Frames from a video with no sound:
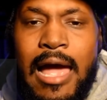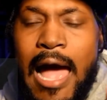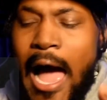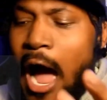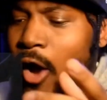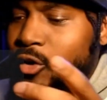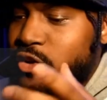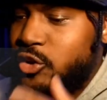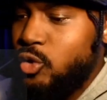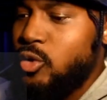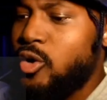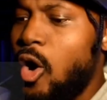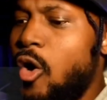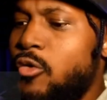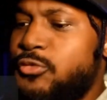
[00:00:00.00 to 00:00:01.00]
How do you
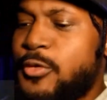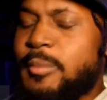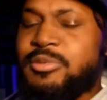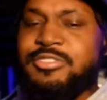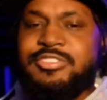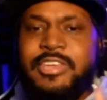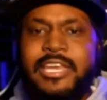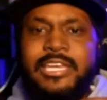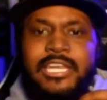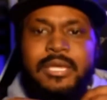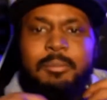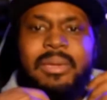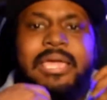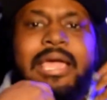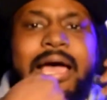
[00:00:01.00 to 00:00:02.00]
go from sending
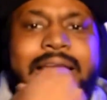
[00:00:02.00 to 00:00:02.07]
me a